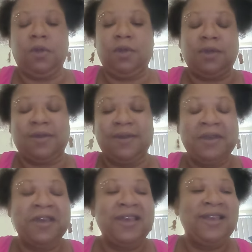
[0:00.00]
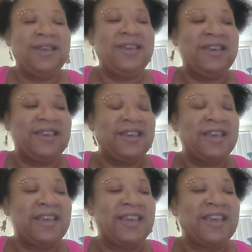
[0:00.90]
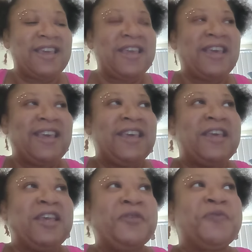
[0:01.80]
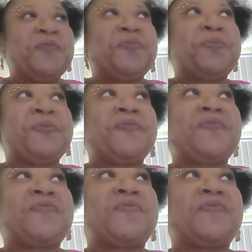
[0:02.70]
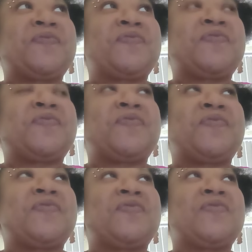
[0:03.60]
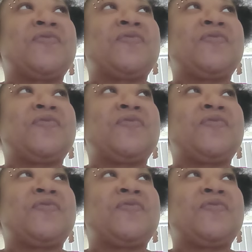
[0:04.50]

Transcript: (silence)